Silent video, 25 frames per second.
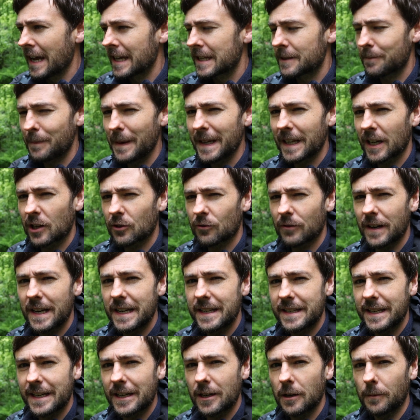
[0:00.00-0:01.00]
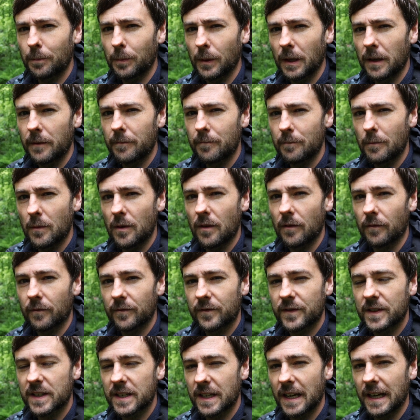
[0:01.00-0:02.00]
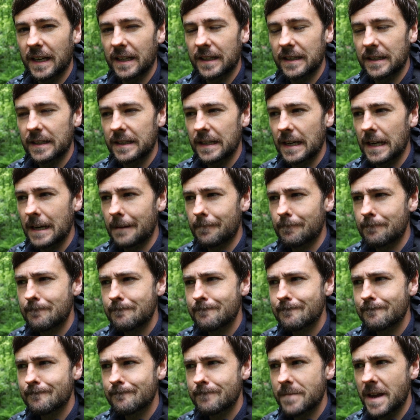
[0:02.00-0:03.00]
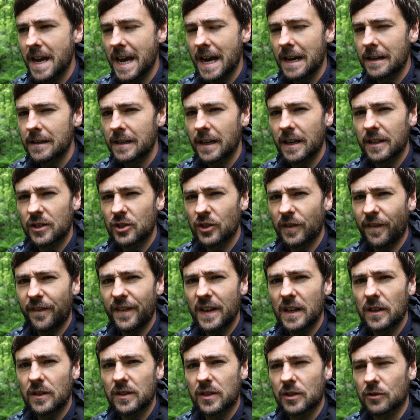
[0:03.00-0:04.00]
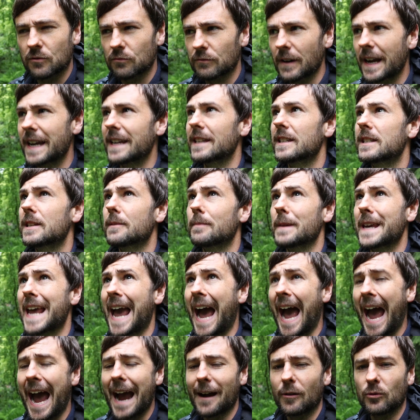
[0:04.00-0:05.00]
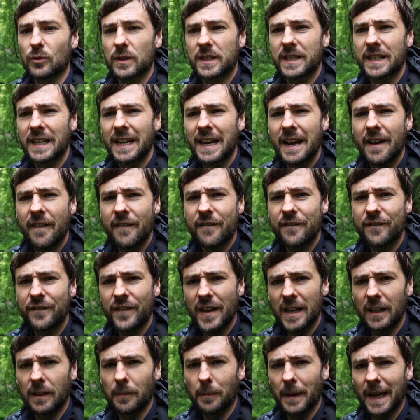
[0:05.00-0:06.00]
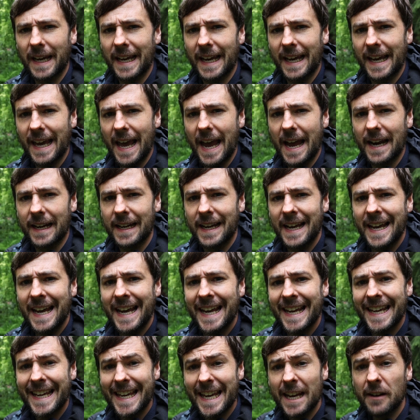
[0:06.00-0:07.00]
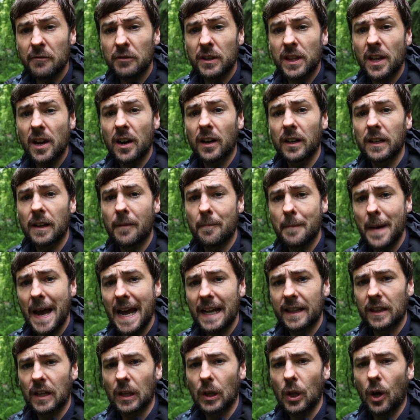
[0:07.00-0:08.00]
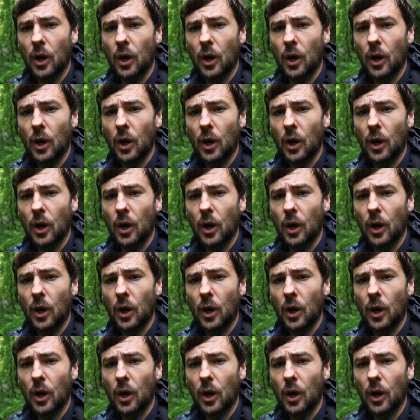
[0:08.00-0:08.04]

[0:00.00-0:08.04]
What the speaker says: It's been a crazy couple of months and yeah, it just feels great to be out filming again. Here on the Isle of Man, the